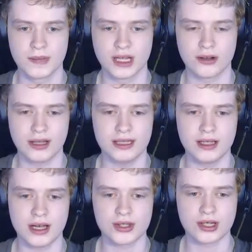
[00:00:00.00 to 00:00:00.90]
Clean
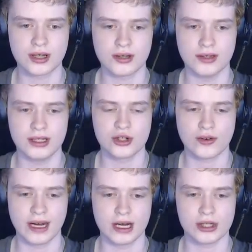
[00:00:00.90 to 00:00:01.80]
dust, clean
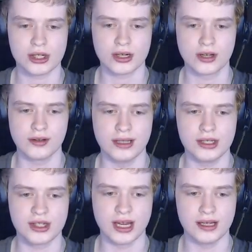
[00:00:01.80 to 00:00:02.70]
trash, clean
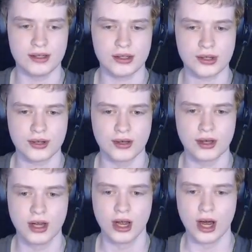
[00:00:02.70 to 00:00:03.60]
stains.
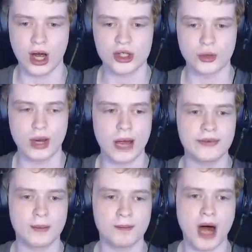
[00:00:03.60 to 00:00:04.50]
Oh, so we have the
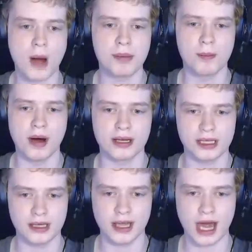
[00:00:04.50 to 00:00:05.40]
mop
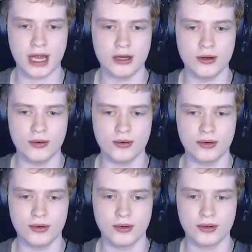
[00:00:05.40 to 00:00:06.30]
bucket. Ew.
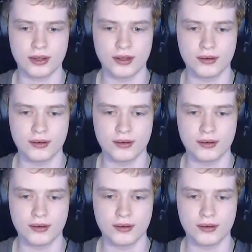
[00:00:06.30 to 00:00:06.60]
Okay.